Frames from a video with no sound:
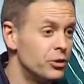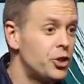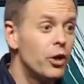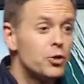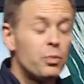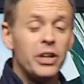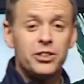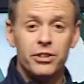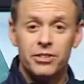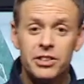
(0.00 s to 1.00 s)
Joe's
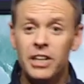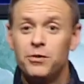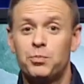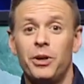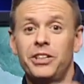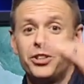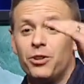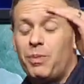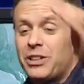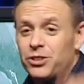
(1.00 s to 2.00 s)
preaching or Steve's preaching or
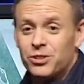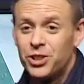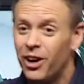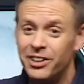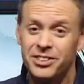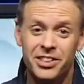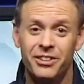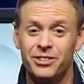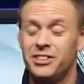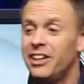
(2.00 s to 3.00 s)
Pastor John in Center
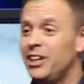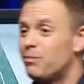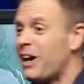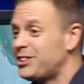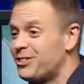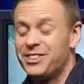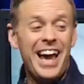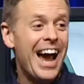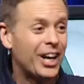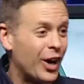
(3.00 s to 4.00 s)
City or Pastor
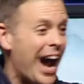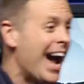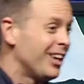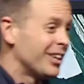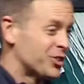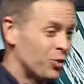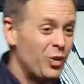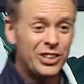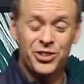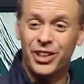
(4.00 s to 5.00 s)
Zach or Alex or
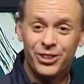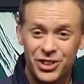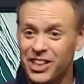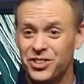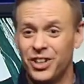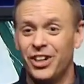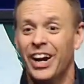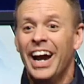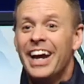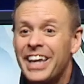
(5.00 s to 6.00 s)
Wesley or Justin or
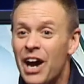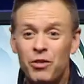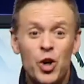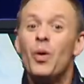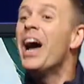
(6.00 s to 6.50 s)
Kevin, who,